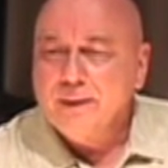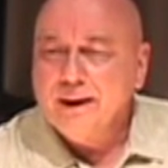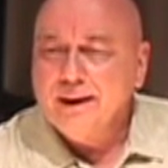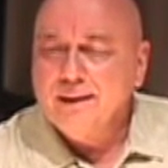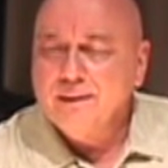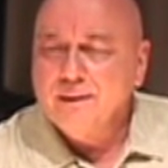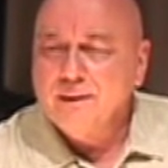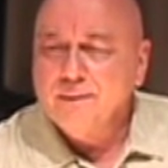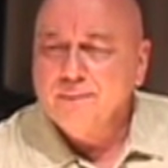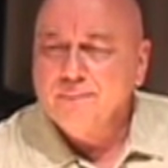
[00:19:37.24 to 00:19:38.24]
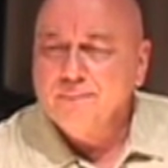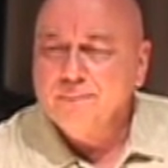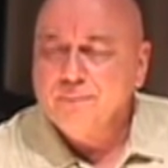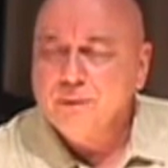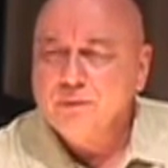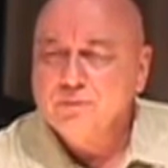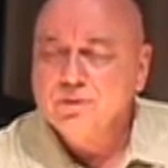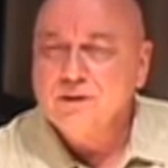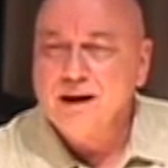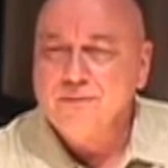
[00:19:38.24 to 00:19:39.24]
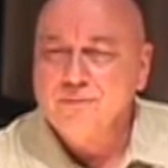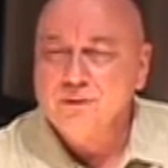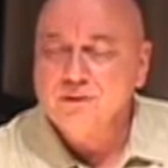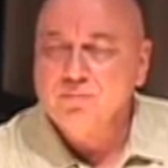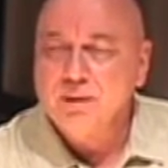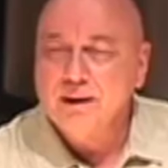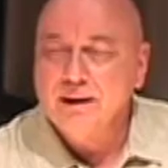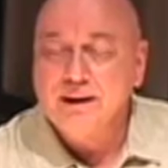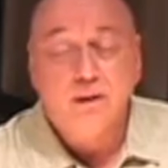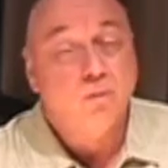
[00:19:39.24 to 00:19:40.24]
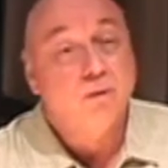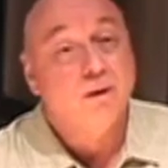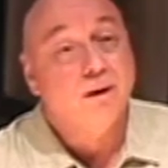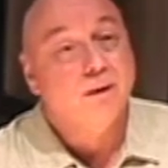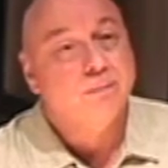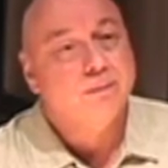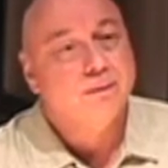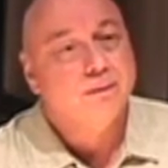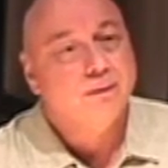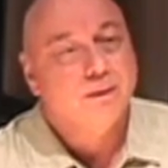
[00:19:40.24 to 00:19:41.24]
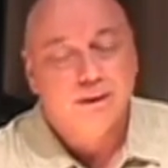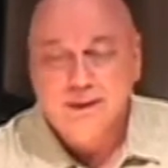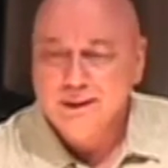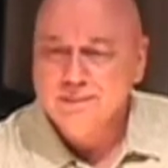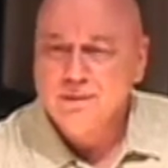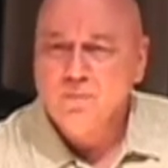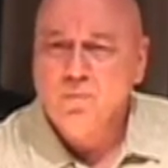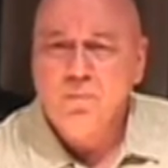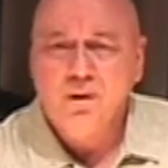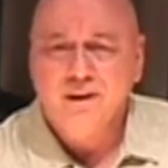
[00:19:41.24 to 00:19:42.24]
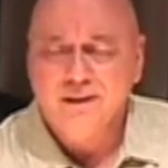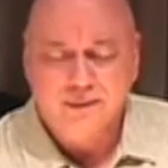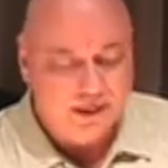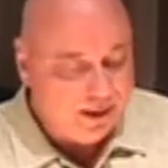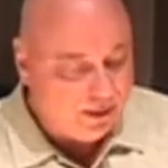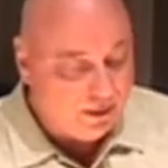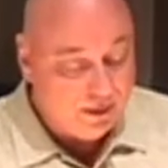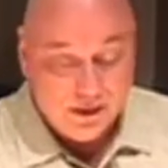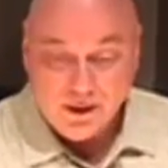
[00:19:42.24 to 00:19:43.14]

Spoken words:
And it was just effortless playing, and I woke up. And I thought, what in the hell?